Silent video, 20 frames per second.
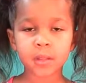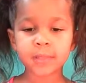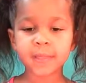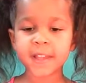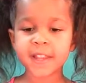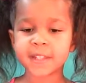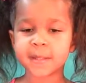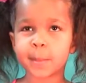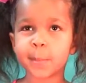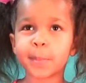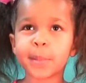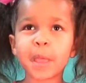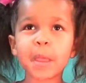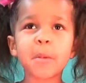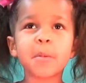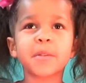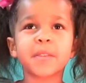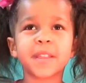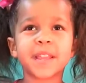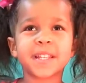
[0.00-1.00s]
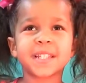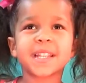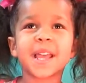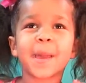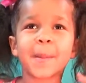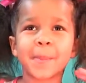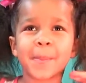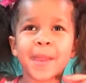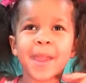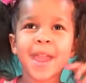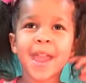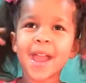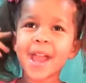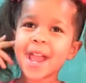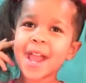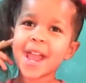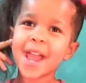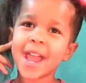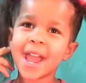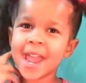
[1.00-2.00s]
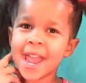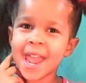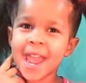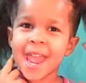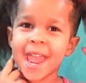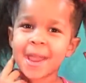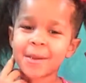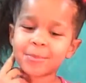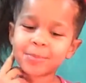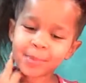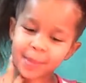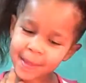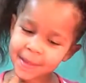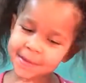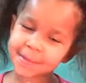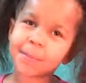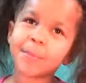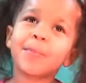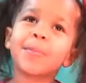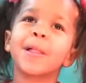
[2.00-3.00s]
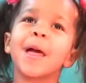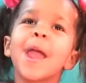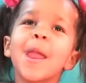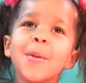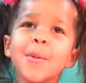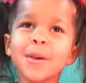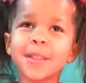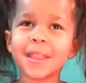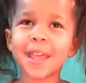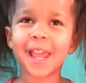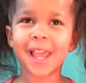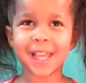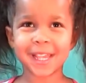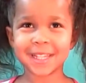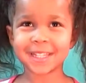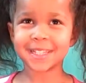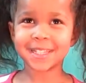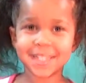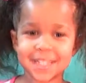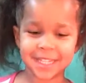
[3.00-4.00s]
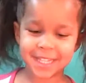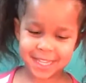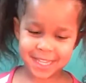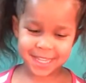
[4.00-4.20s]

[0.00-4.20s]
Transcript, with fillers: Let's play with this up. Let's play with this.